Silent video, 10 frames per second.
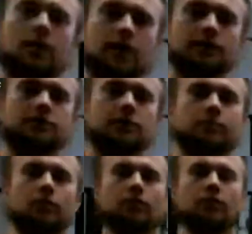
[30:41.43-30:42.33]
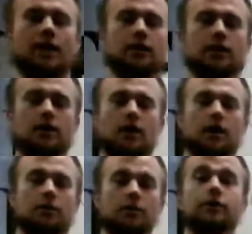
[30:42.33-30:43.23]
into the program,
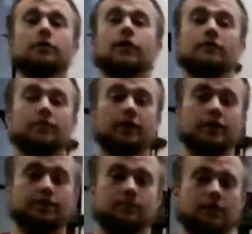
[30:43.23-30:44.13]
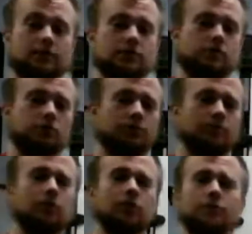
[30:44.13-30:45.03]
literally everybody, because it's super
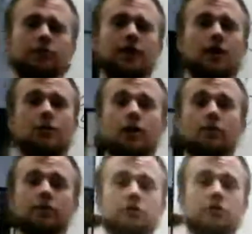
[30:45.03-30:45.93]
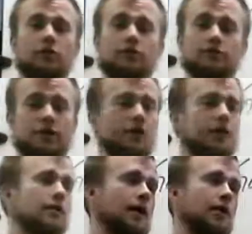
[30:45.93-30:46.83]
important we figure out, one, what your goal is.
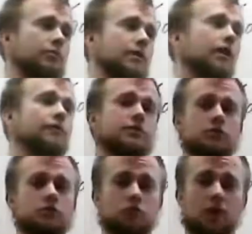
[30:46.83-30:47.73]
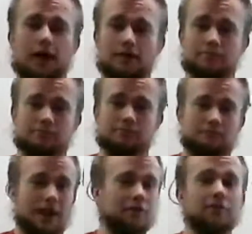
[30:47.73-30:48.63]
I don't care if it's lose weight.
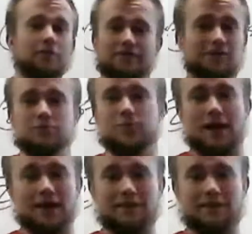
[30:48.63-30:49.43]
Everyone's lose weight.